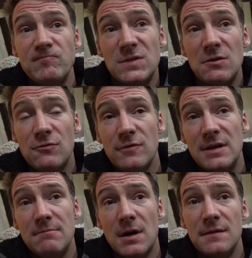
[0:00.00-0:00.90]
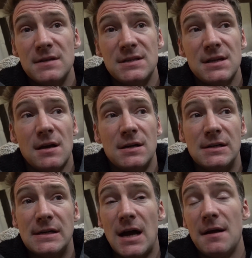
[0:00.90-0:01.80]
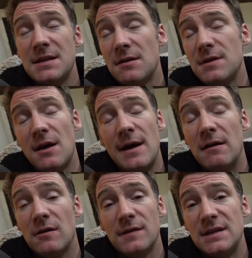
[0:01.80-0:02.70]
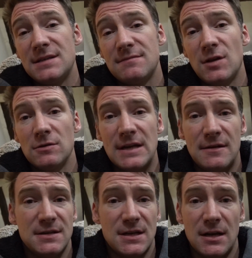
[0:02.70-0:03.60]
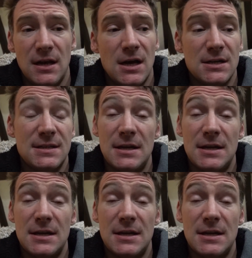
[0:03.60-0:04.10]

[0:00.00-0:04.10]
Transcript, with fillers: two, three months. Uh, I don't know how long this lockdown is going to last.